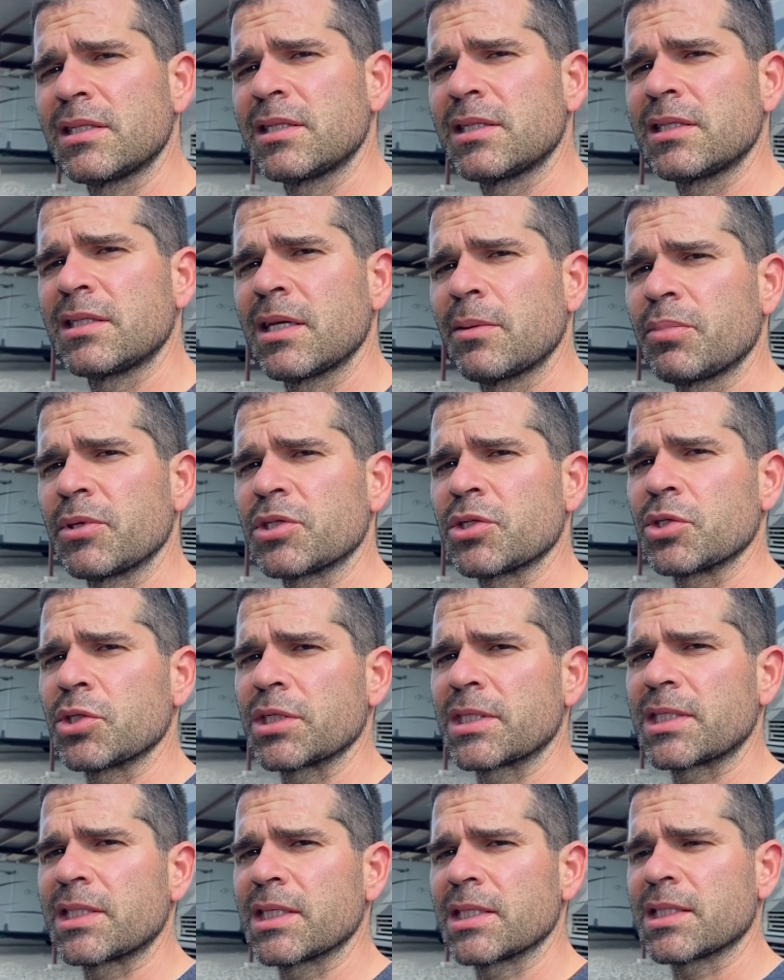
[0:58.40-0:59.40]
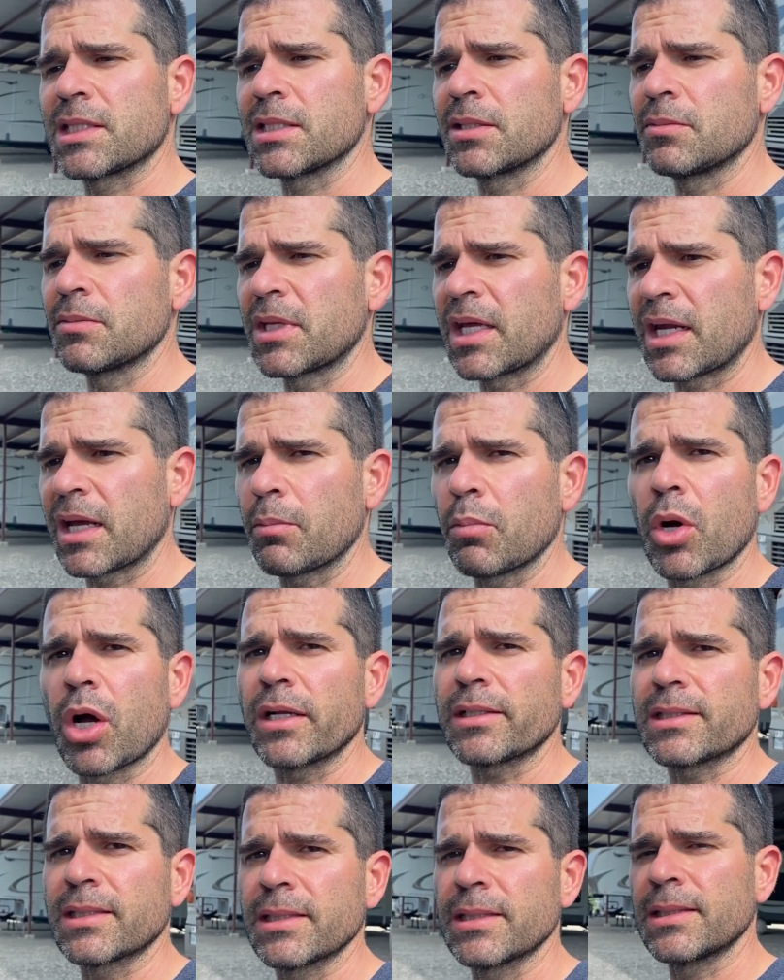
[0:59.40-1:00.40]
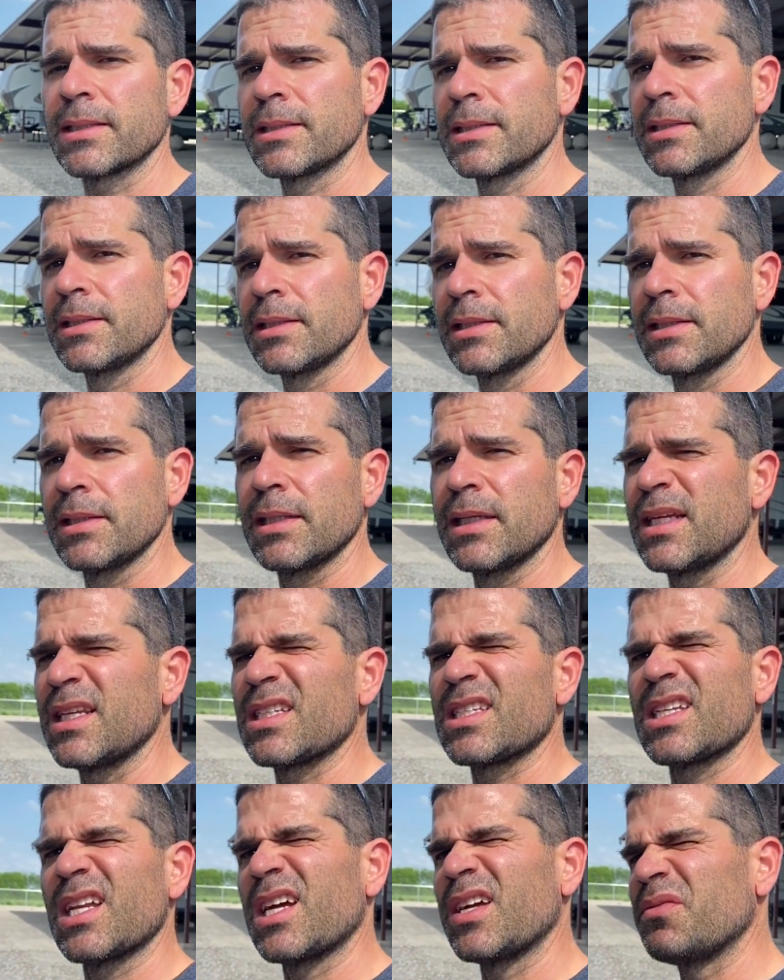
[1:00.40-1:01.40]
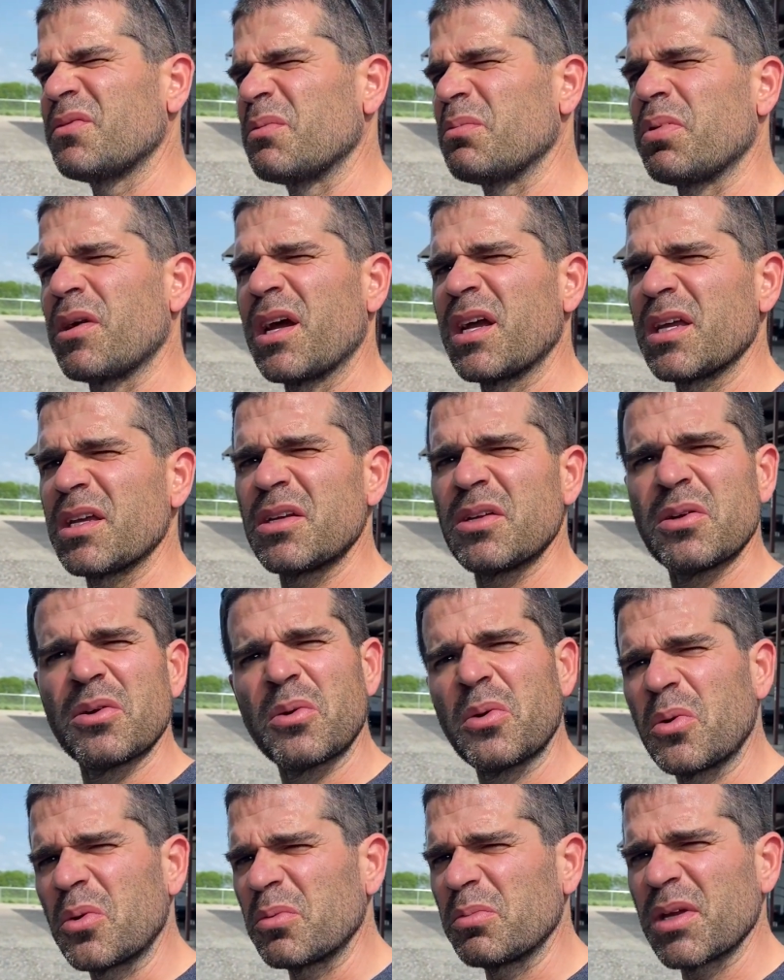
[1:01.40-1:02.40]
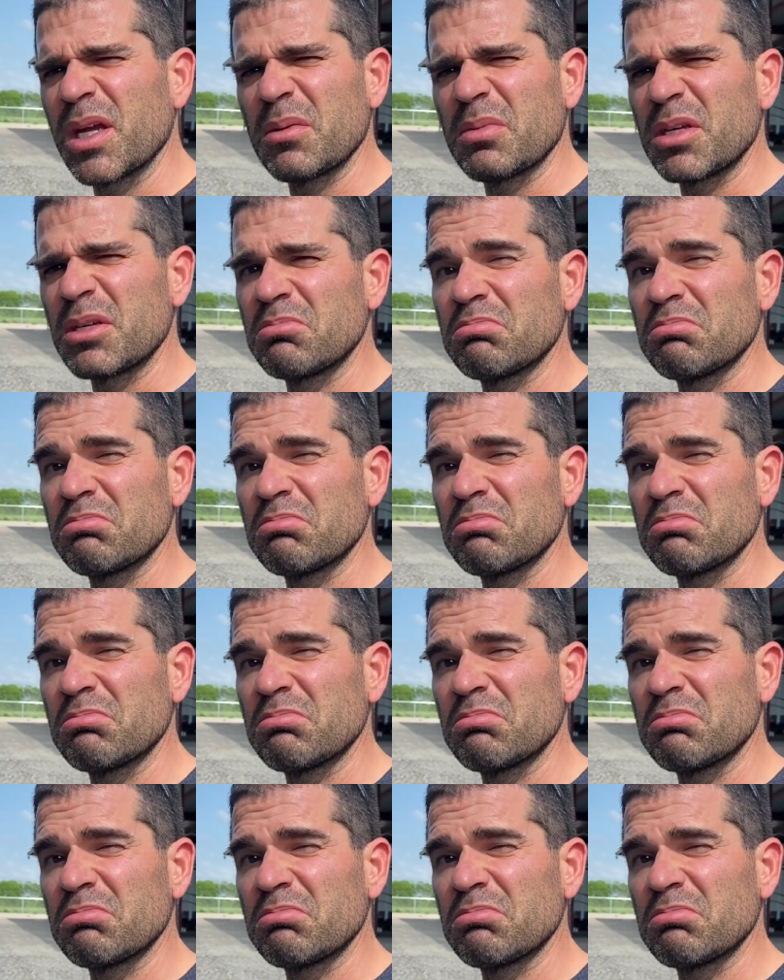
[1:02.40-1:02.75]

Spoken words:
temperature system that I bought. It's not even probably a year old, maybe.